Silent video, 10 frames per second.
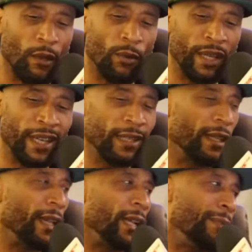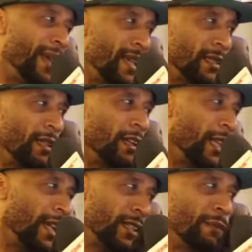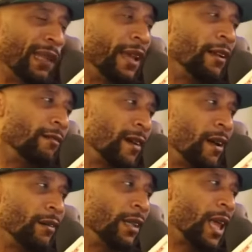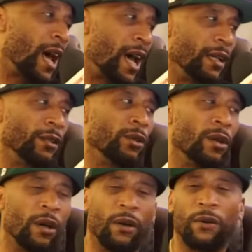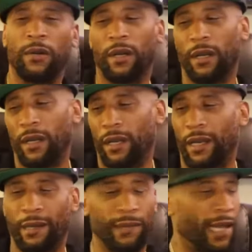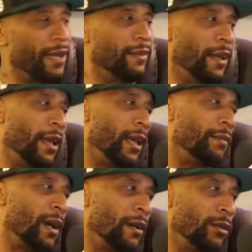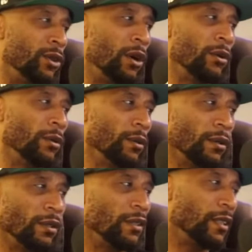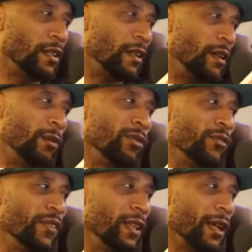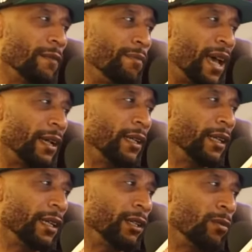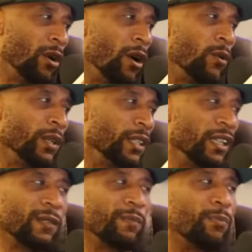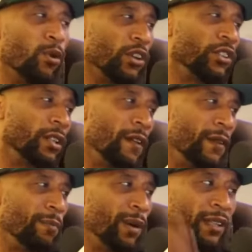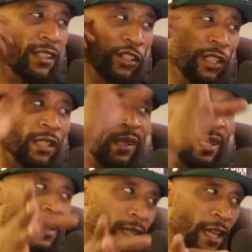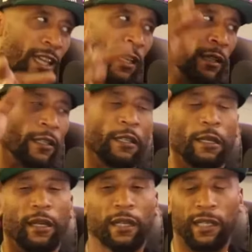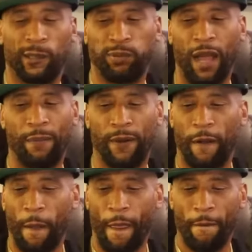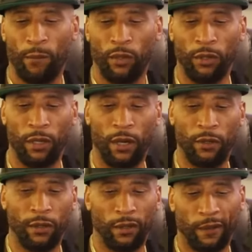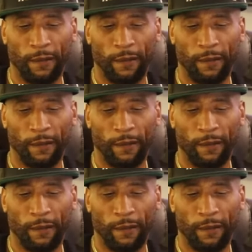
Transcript: We get there, they're passing the collection plate around a lot, you know. I'm like, damn, I, you know, almost feel like I'm back in the Kingdom Hall with this portion of it. But the shit that they saying is proper, you know.